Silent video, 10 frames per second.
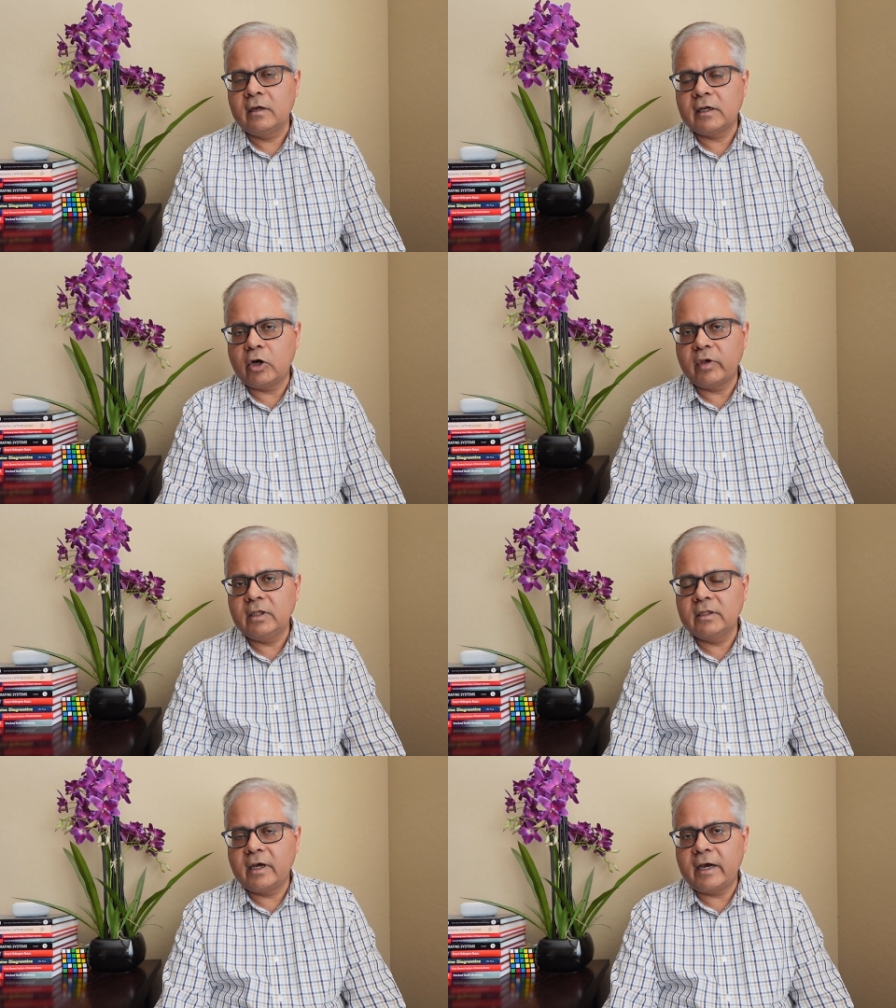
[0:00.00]
Now,
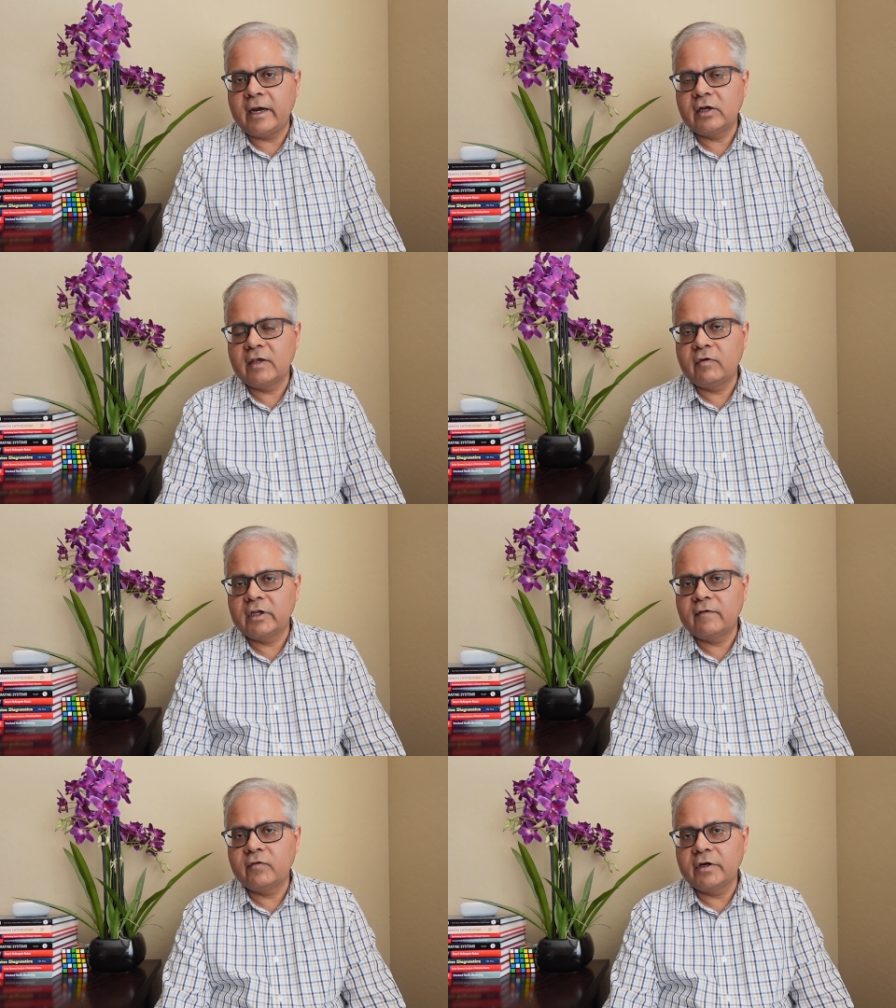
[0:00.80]
in the ad they will
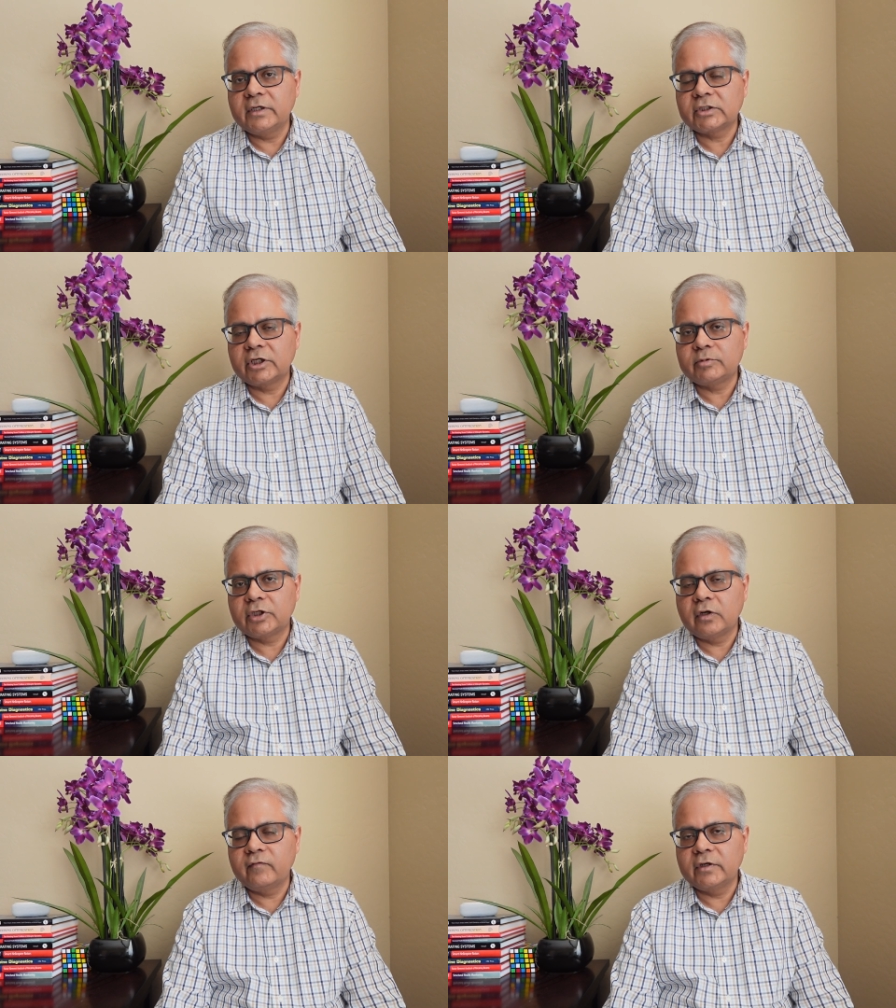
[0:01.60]
give the
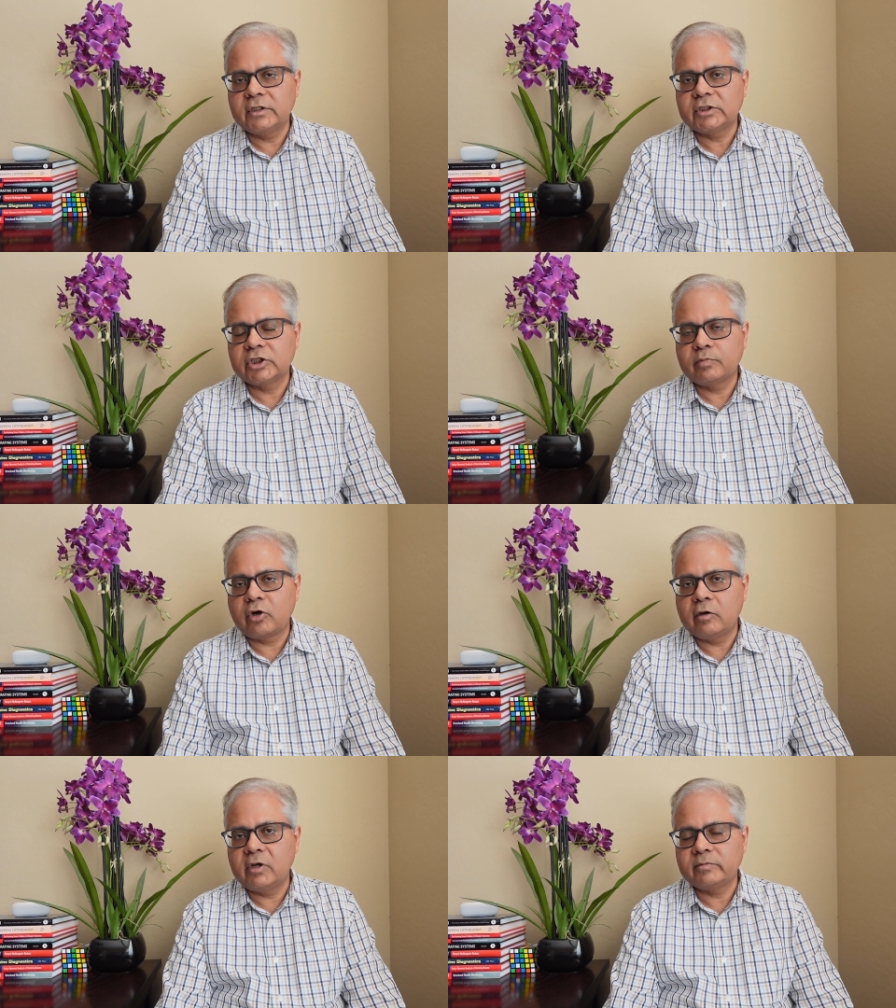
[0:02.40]
description of the research
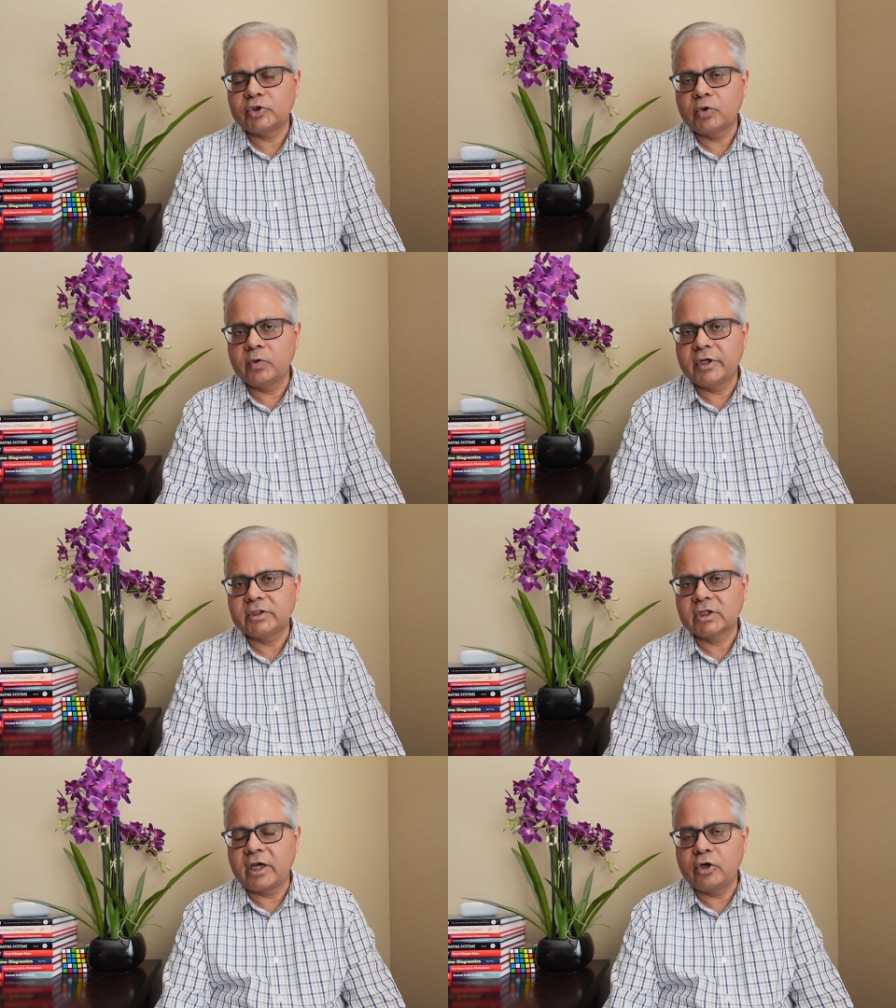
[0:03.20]
problem, so
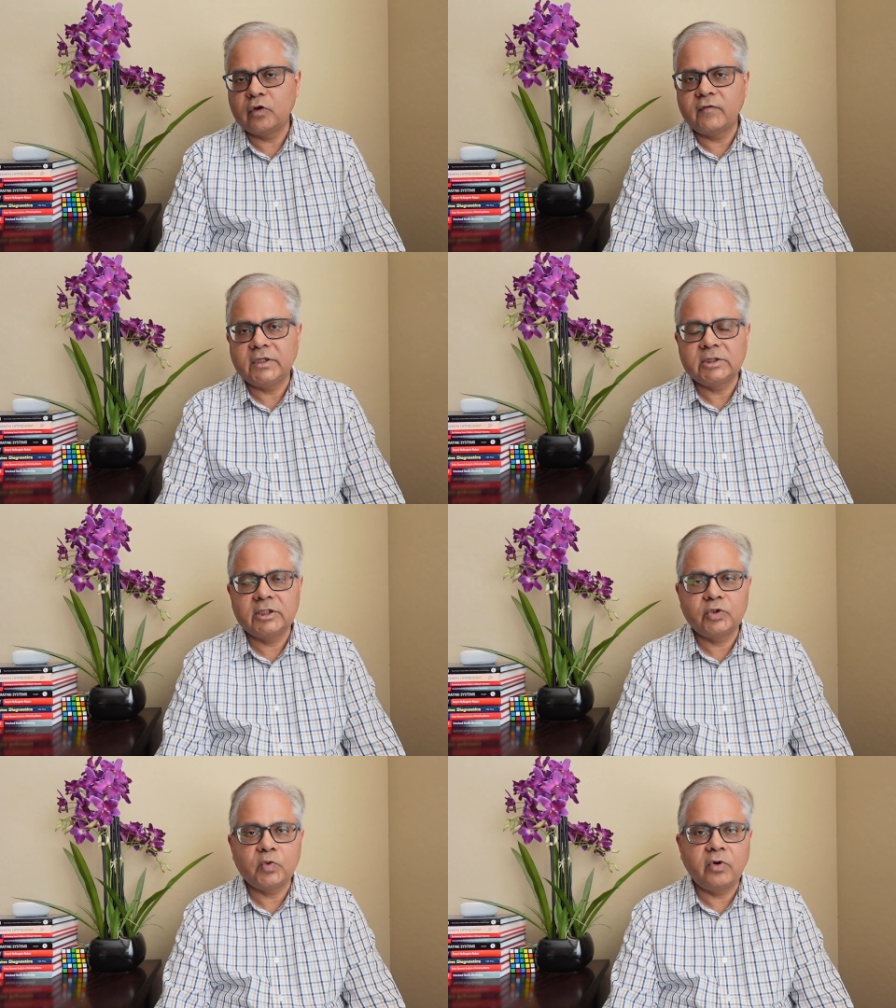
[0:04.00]
it's kind of easy
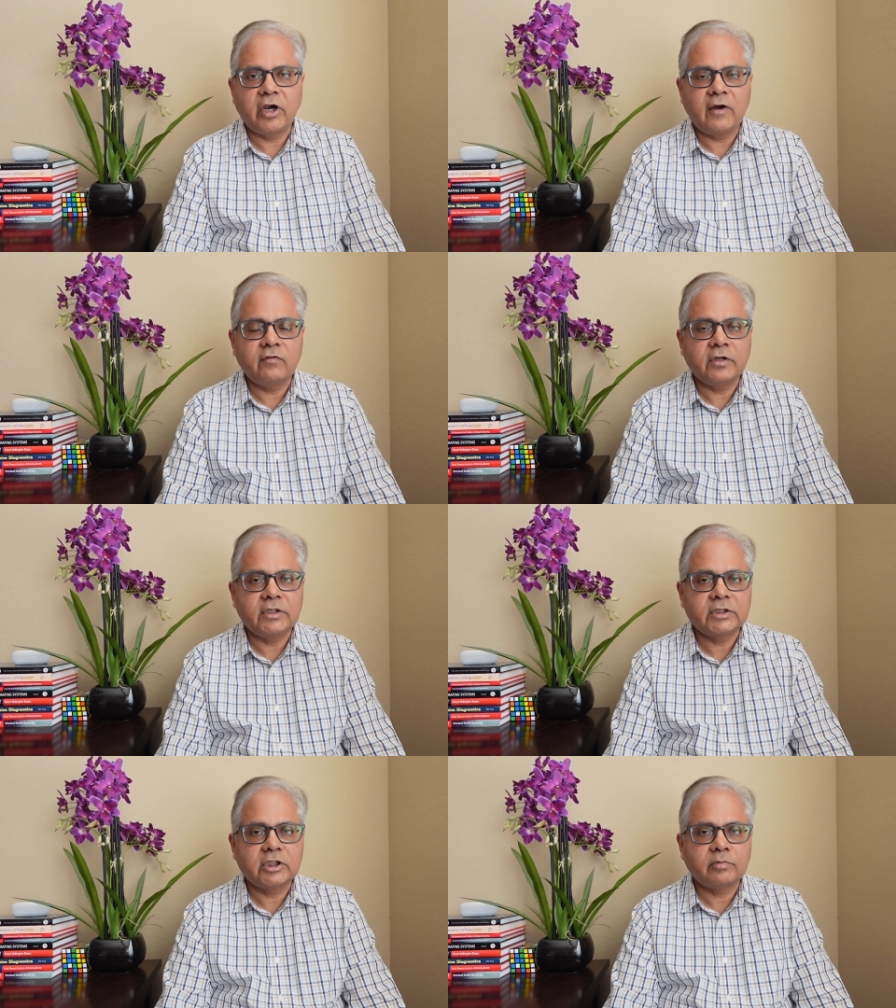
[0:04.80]
to draft the
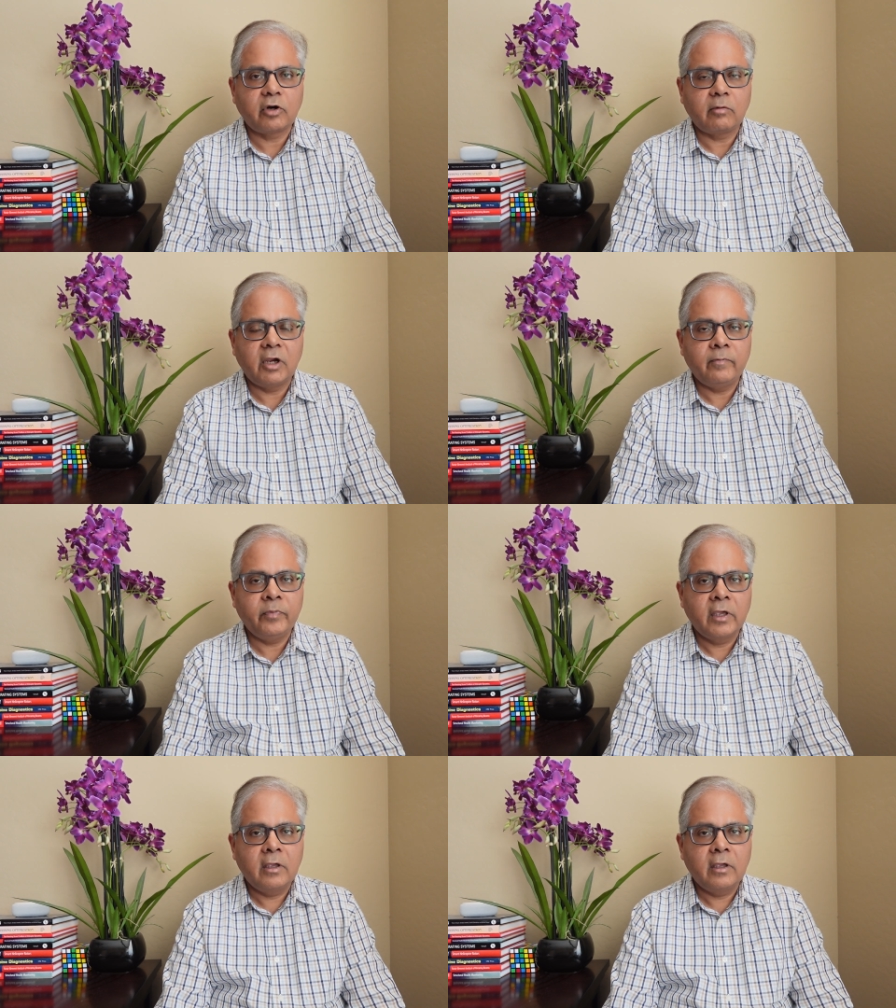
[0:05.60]
research problem